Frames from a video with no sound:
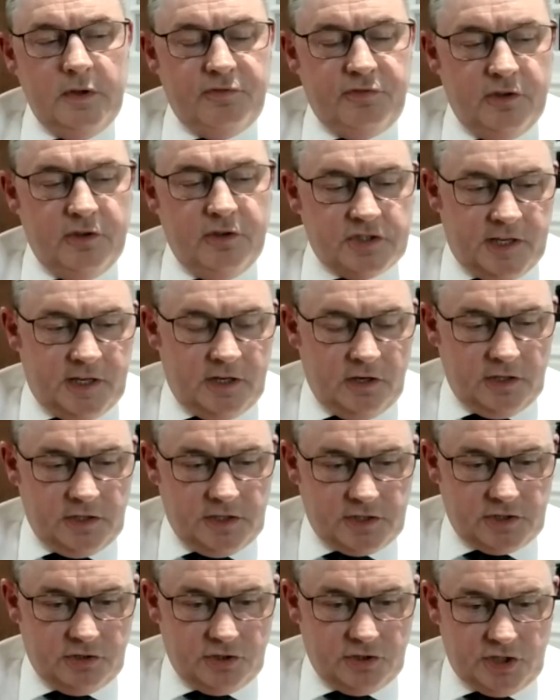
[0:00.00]
first had our
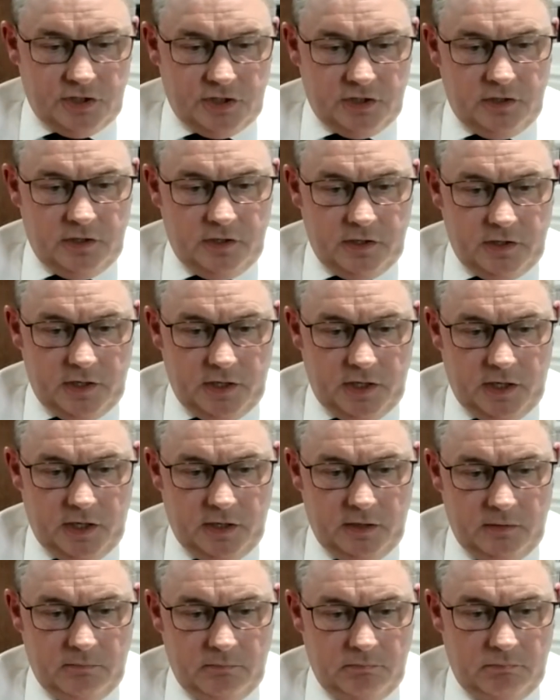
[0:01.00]
discussion
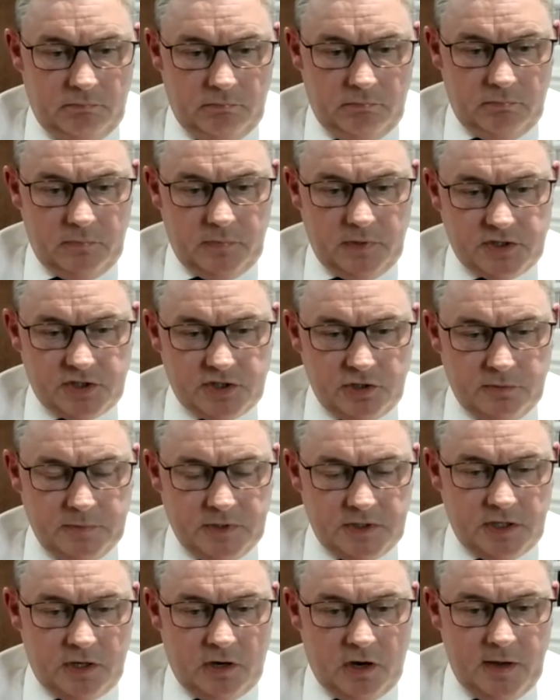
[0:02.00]

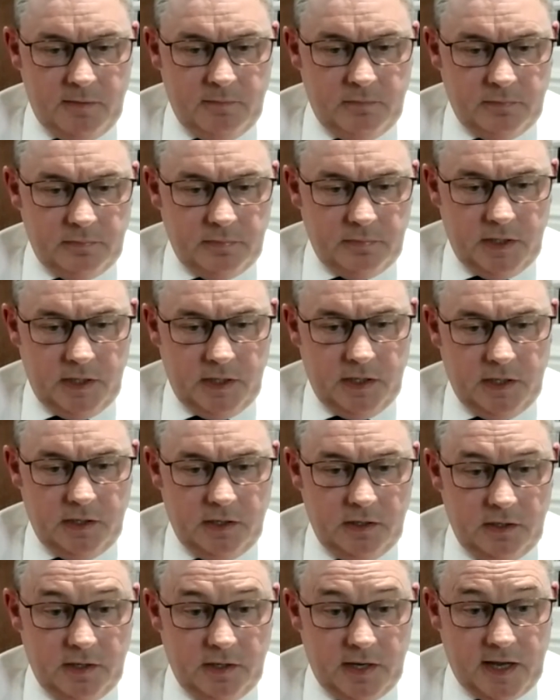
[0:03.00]
summertime
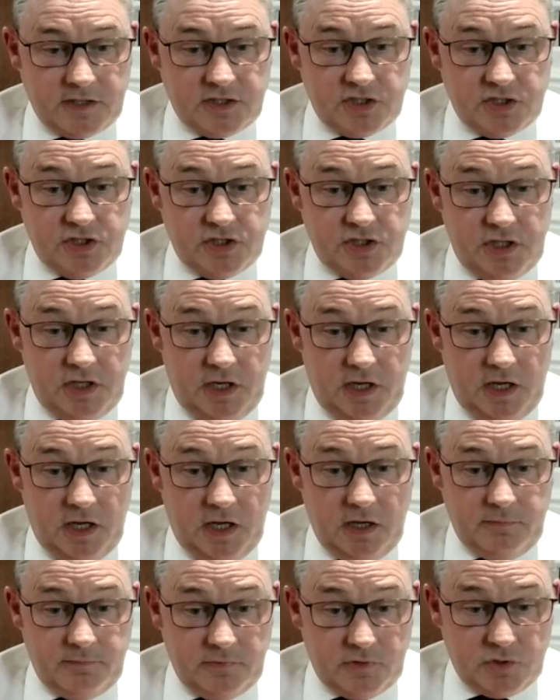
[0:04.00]
last
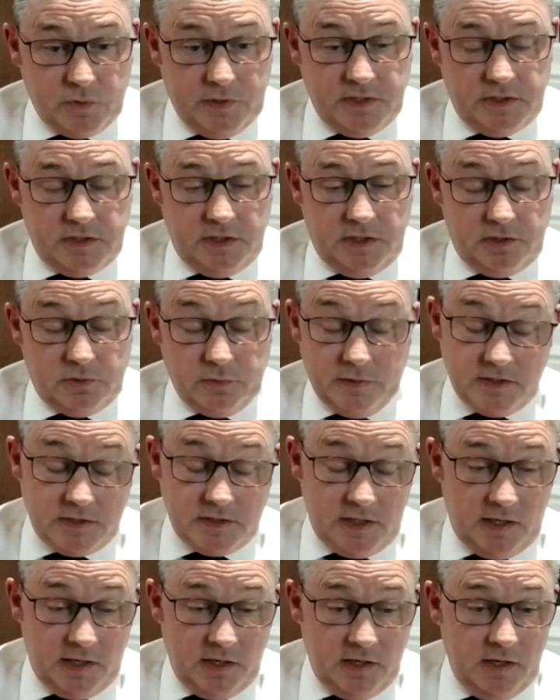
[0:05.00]
year,
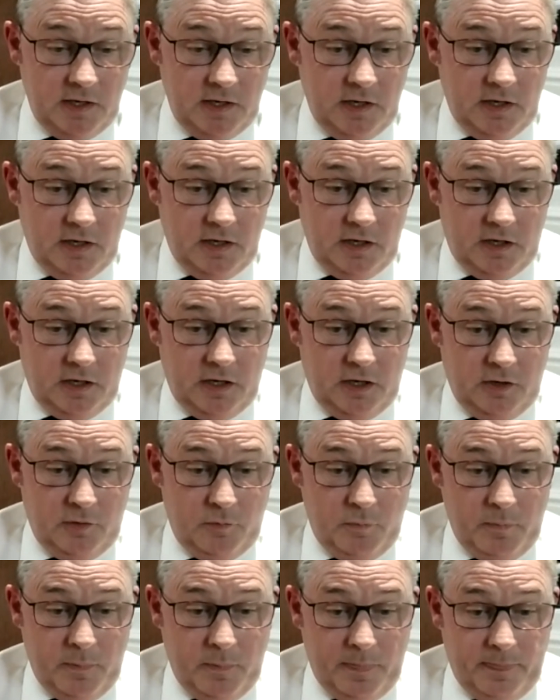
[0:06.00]
2020.
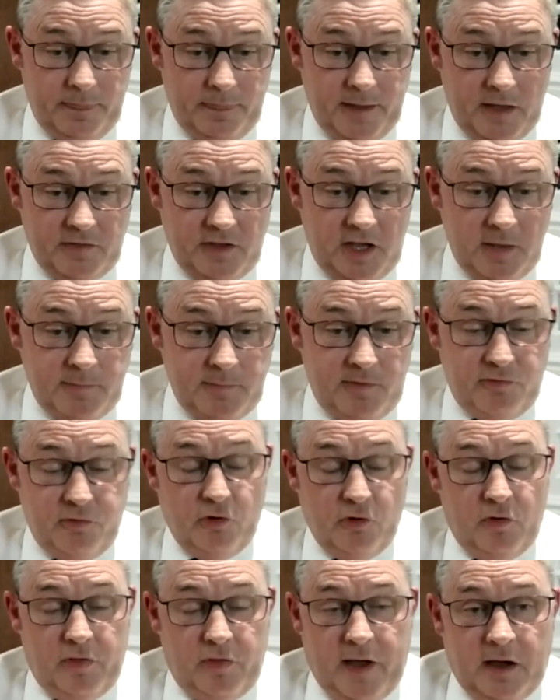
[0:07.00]
Now, the year
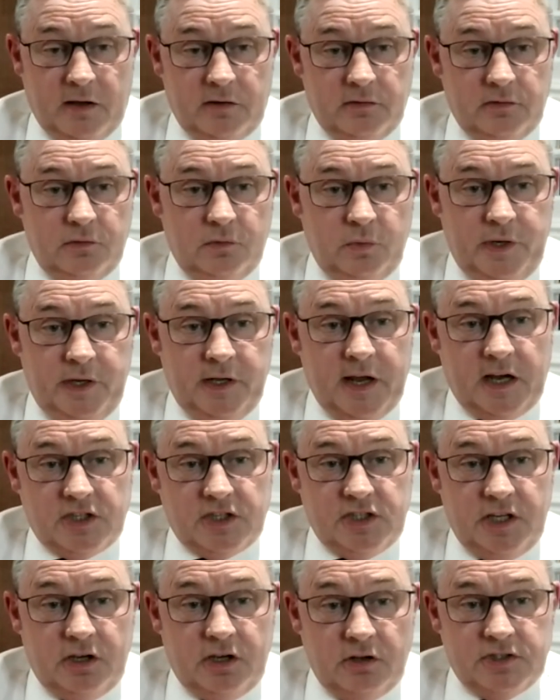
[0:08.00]
before that, we had
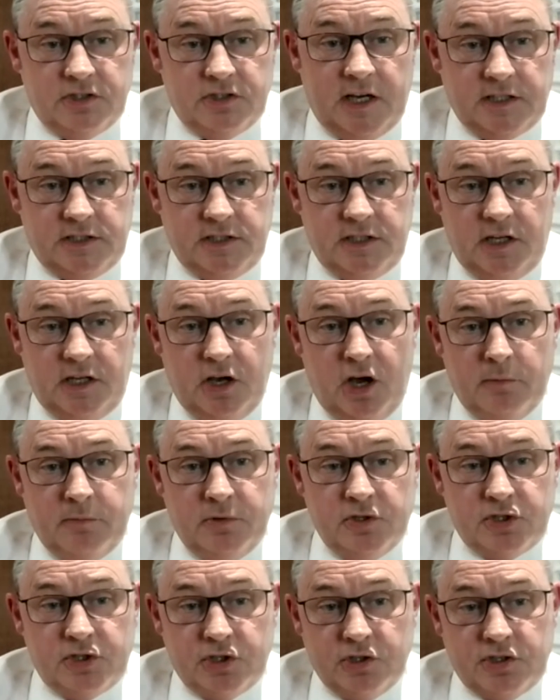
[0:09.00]
actually contacted the
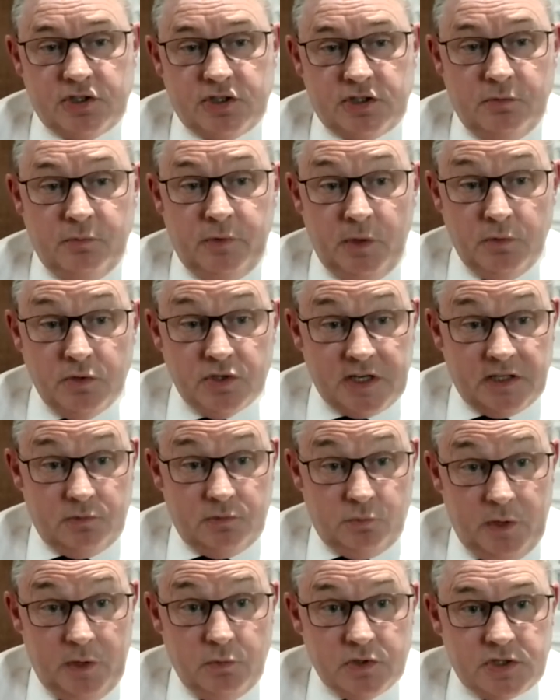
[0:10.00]
Carbon Trust, and we
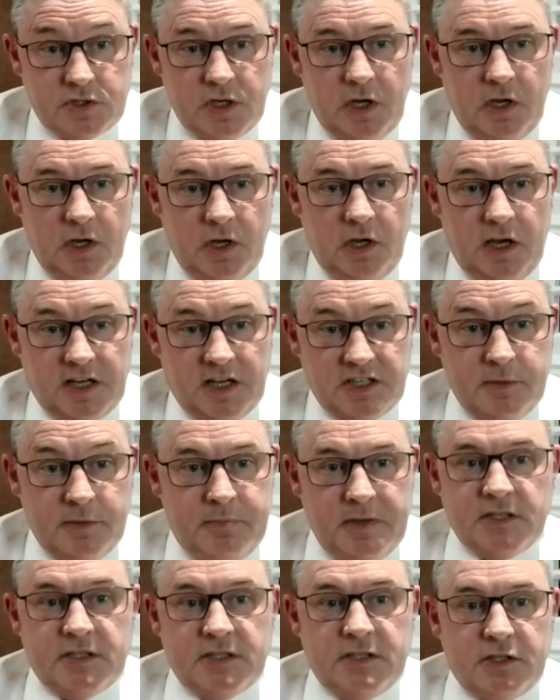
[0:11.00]
was as a
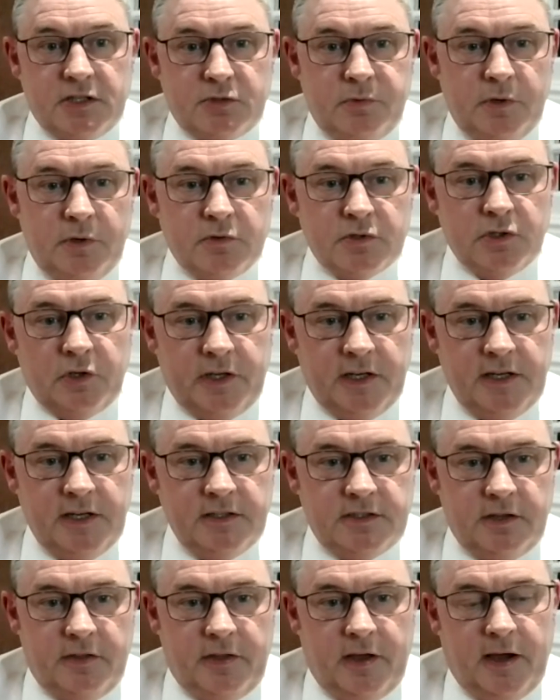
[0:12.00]
business, we was looking
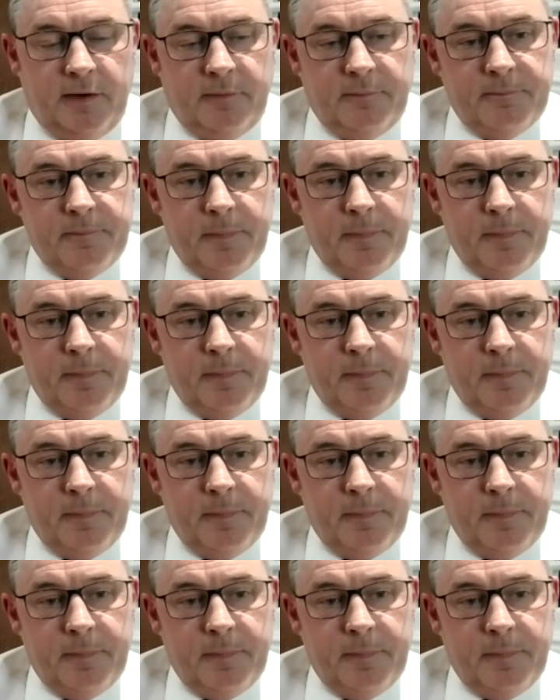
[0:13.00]
into that.